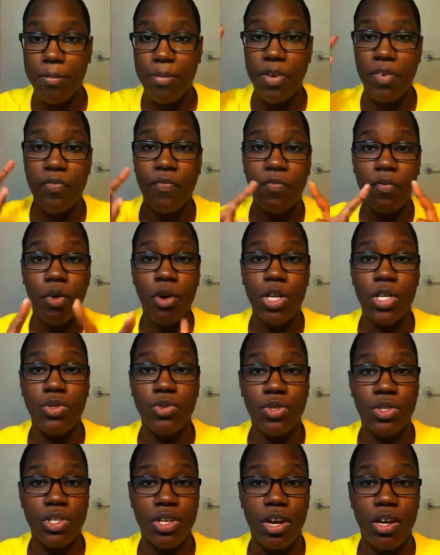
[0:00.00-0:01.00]
before
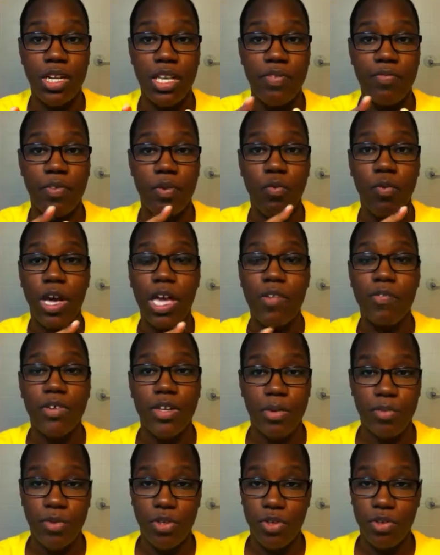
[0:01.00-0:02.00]
you start even
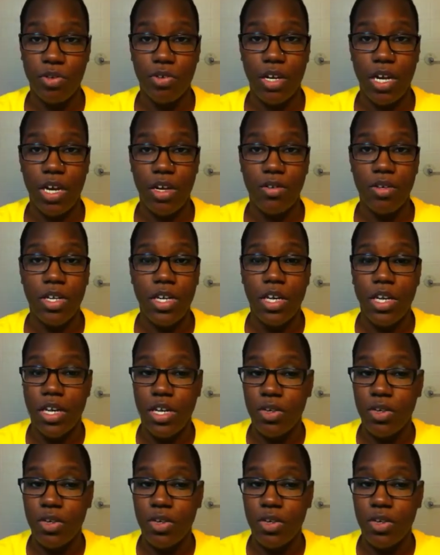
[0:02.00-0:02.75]
waving up your crown.